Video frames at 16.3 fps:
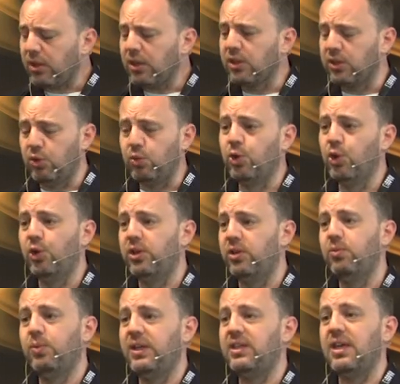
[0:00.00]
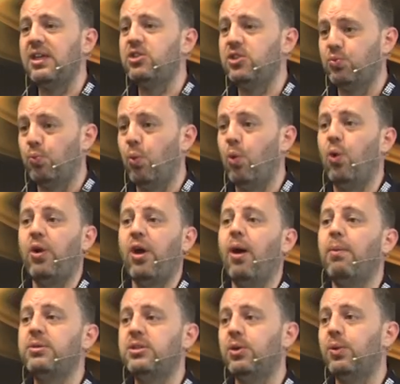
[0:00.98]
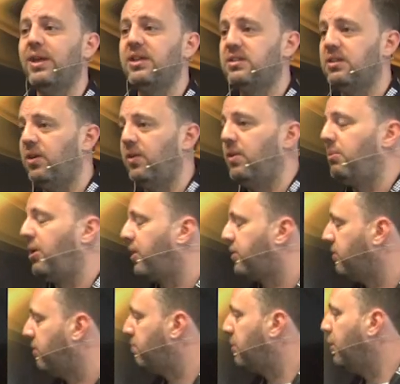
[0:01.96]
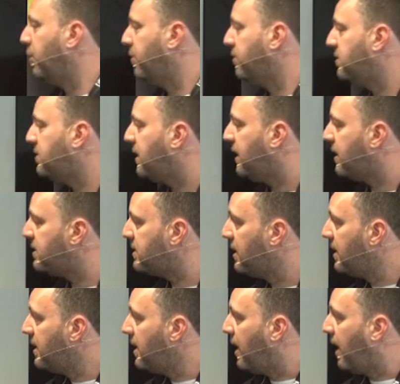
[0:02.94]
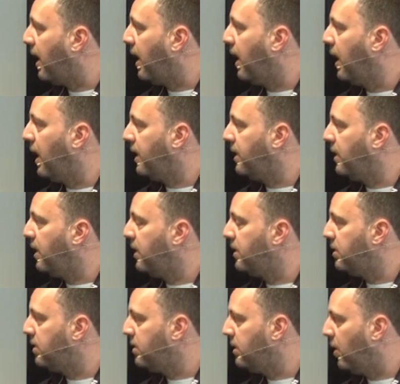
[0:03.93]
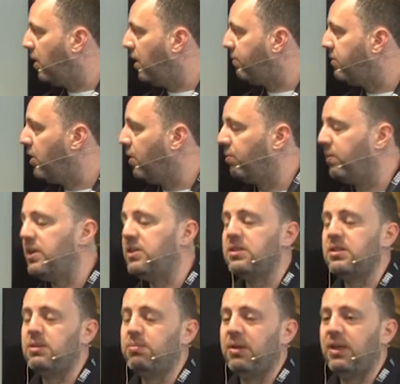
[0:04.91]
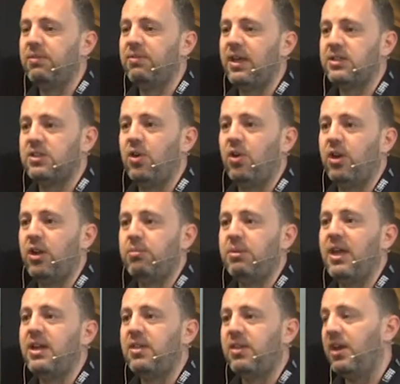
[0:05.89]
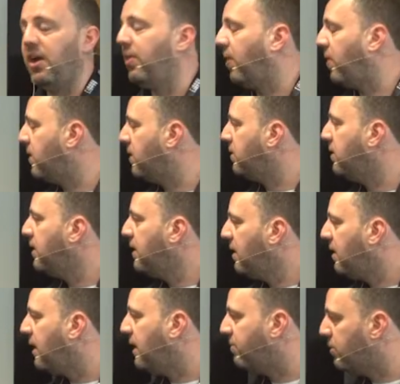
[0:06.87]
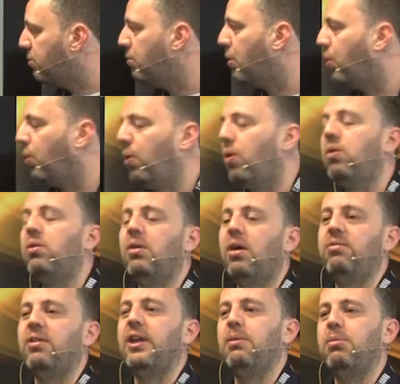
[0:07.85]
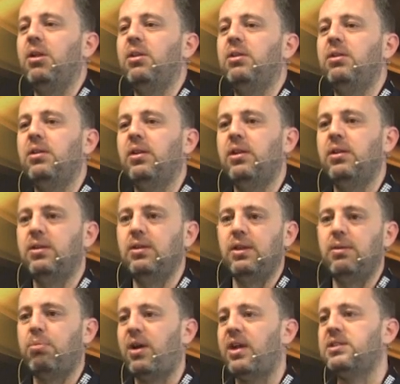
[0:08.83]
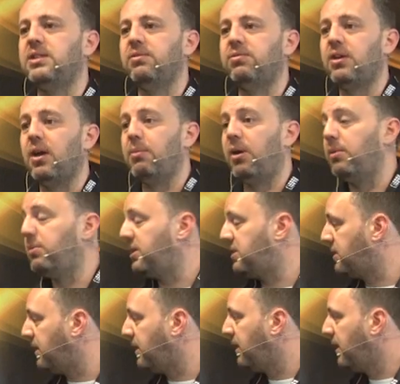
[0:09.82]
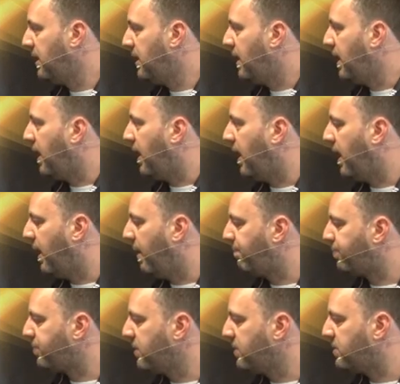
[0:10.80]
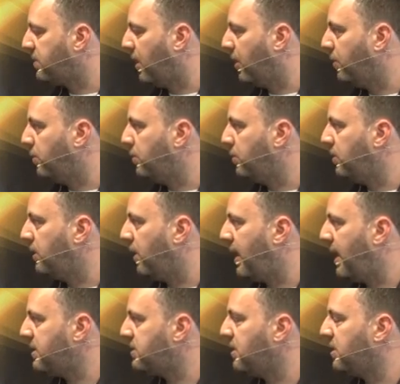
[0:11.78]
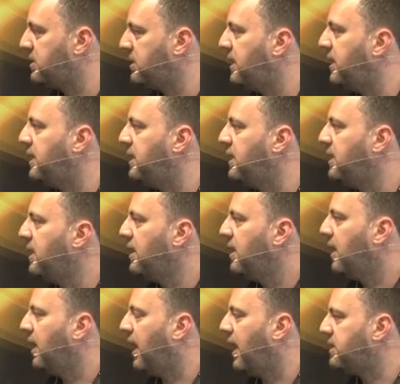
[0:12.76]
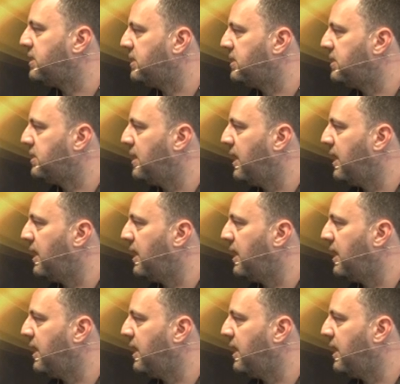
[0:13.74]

You could, and we did, just walk up to it on the Microsoft booth and see it. I've no reason to believe that's not going to be anything other than even more available and impressive come IBC. SRT as a